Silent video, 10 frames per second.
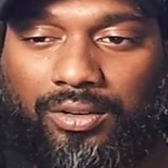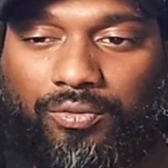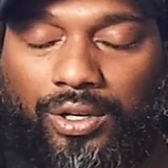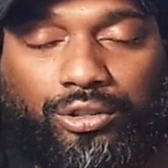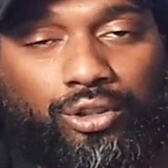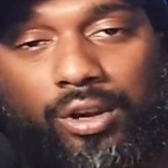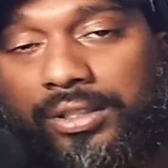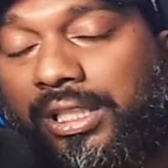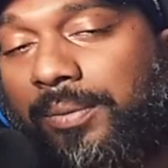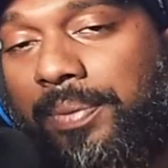Real talk
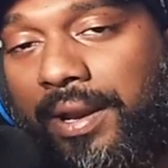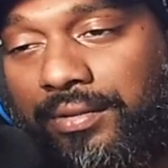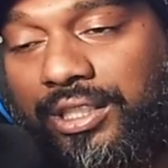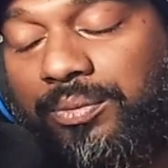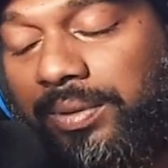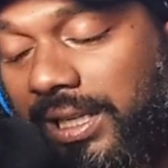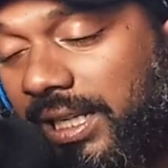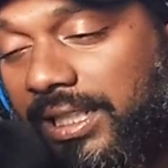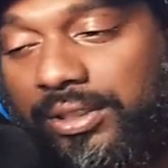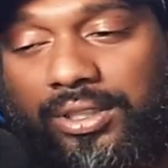to the parents,
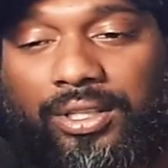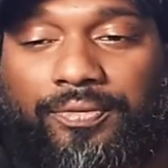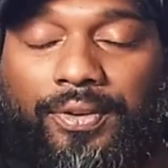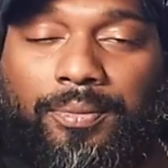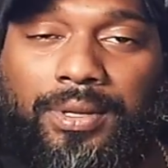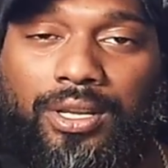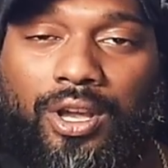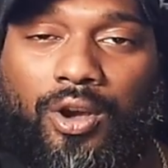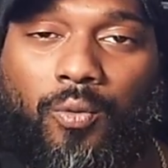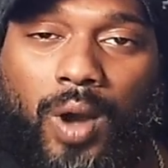please, you feel me?
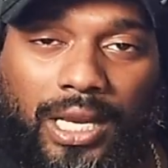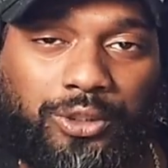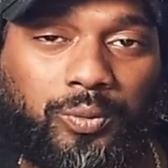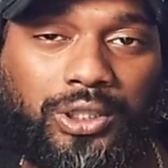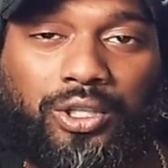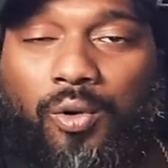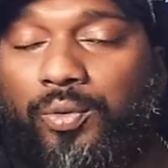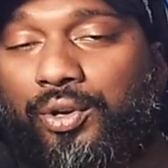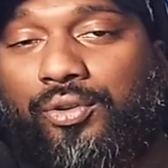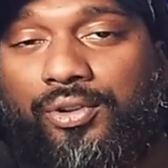Watch what's
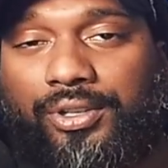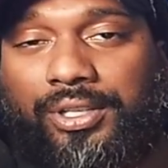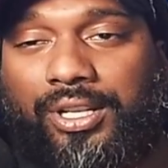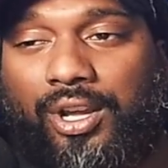going on.